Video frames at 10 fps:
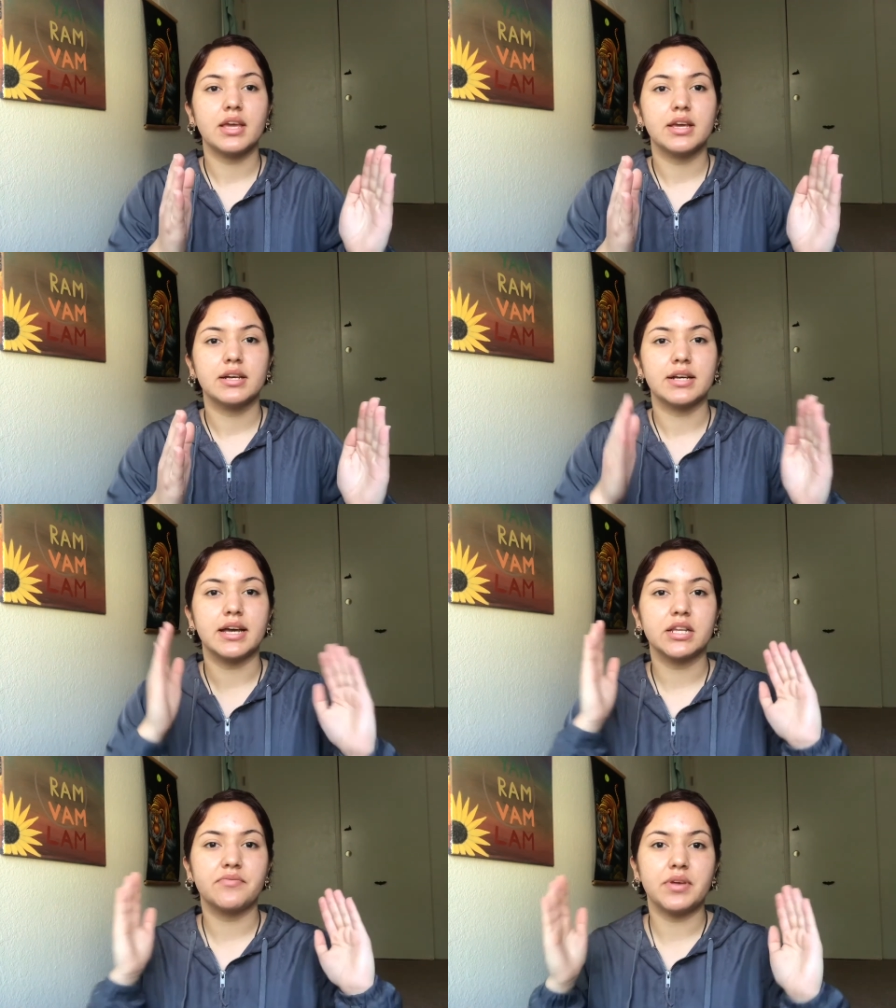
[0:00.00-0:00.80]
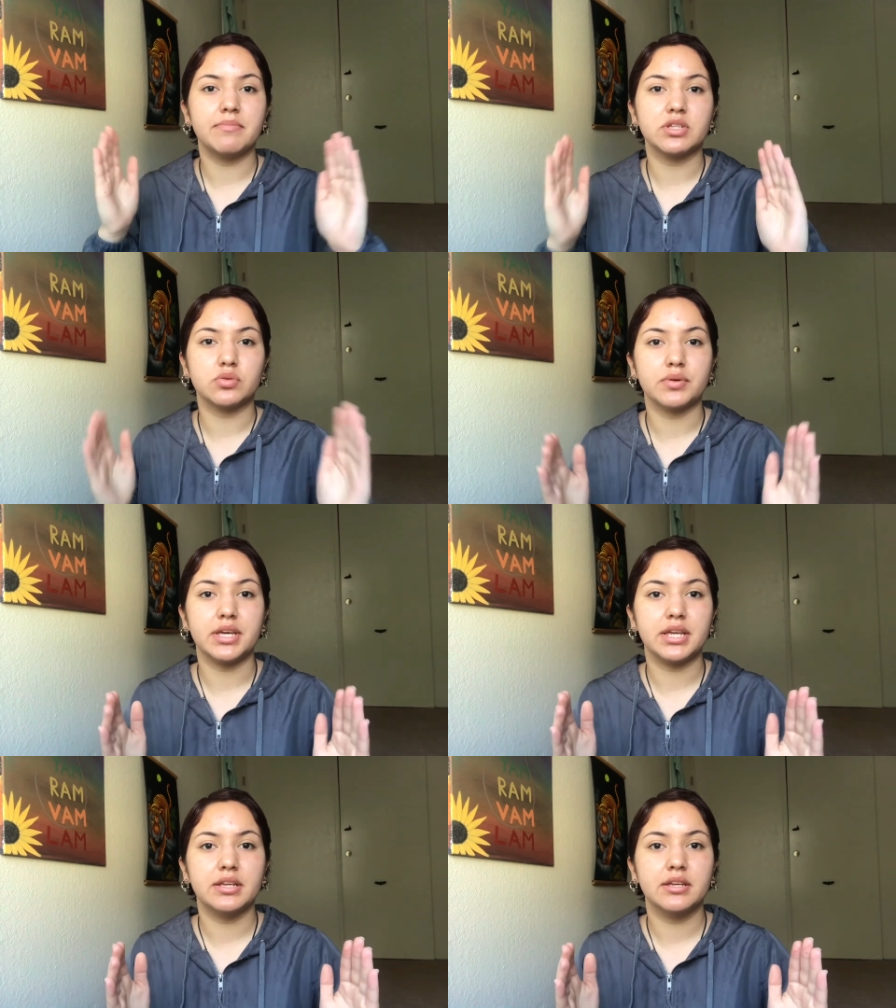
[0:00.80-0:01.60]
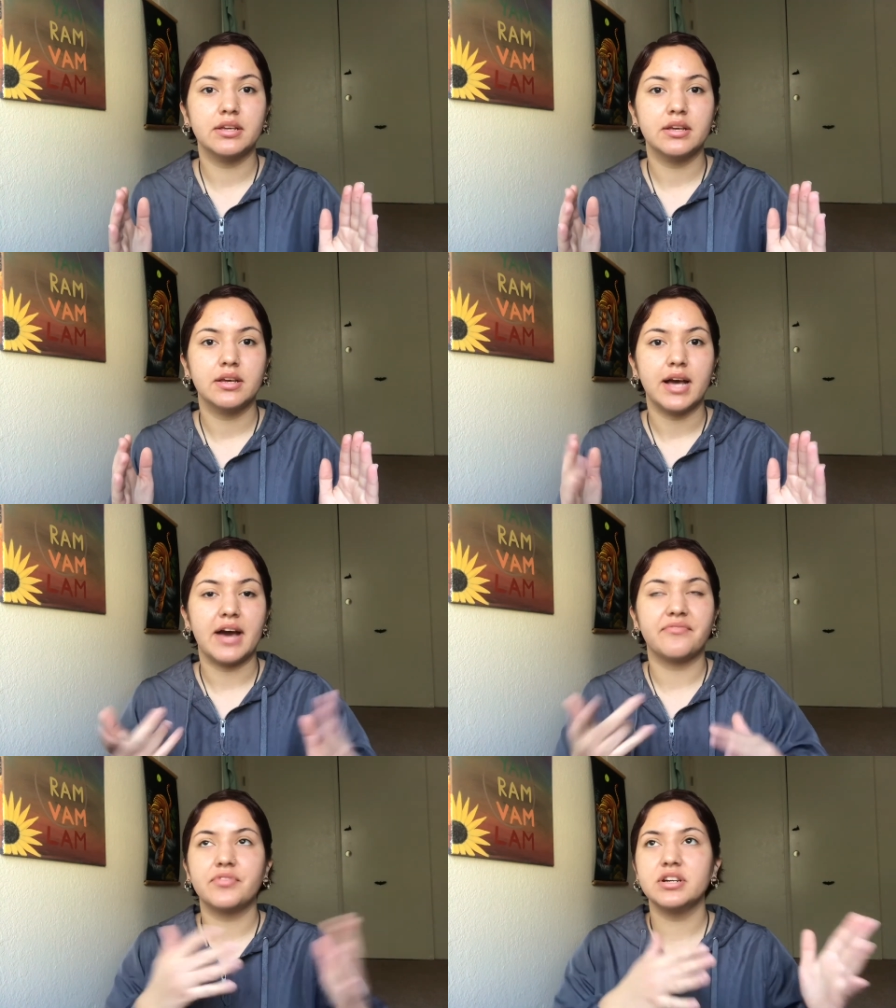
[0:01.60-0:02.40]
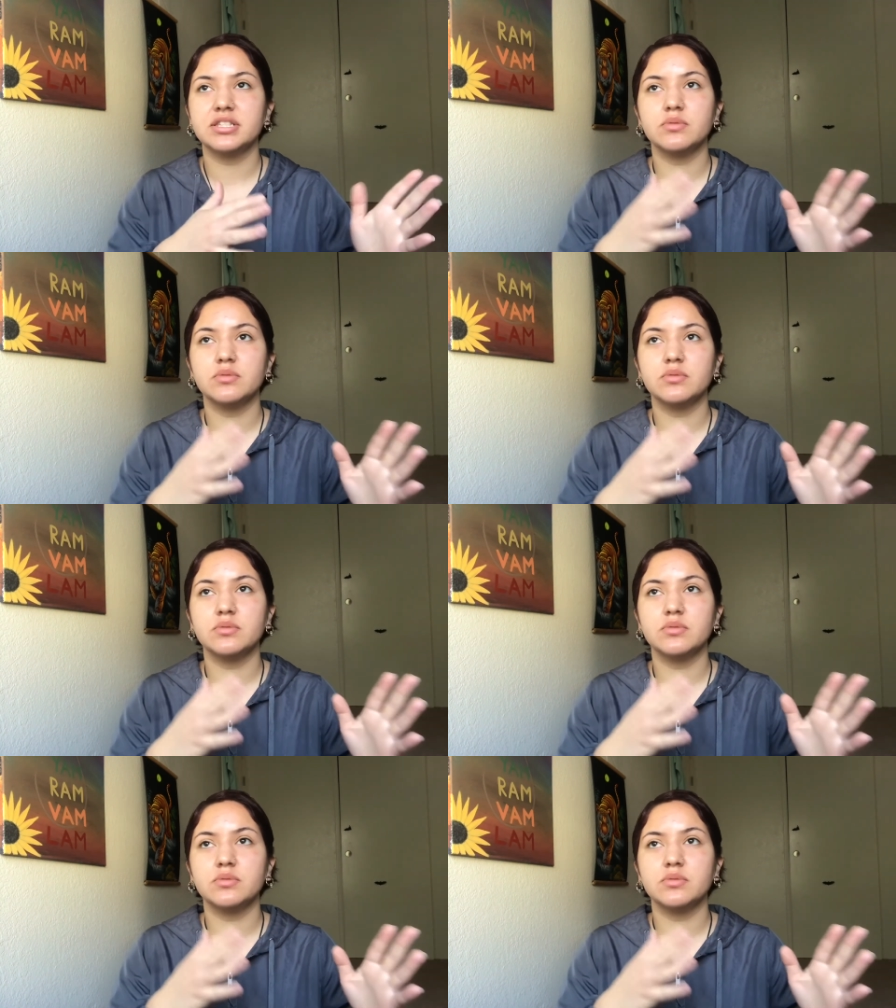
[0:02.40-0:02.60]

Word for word: kind of in between. At first,